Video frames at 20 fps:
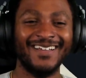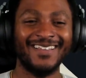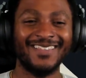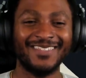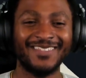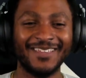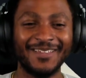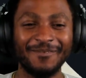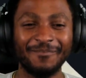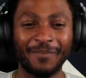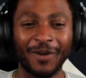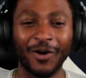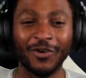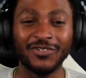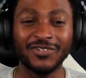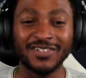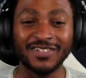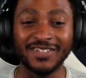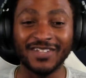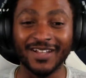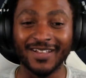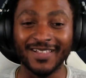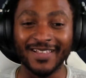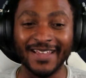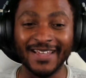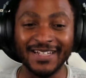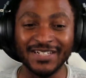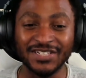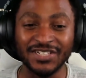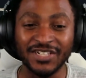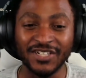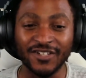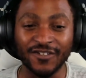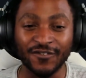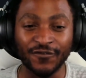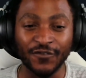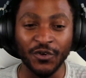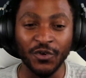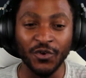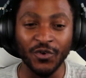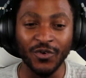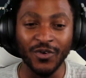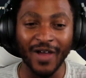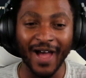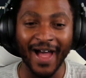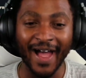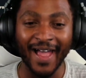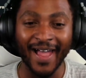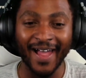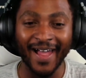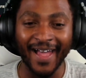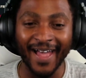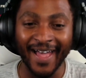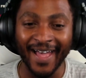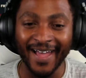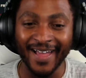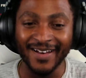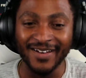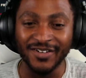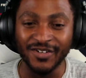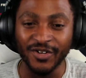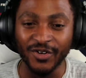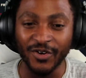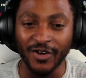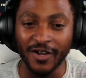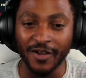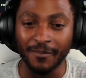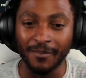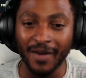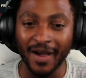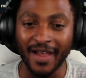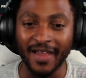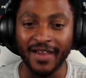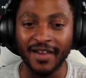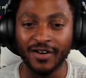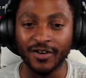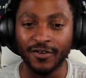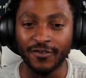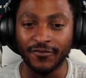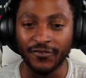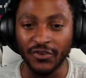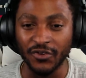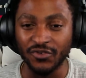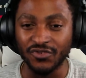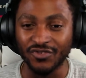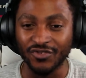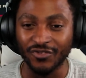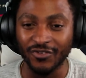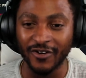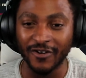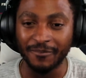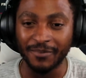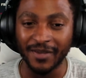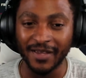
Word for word: The most delicious food I had during my interview trip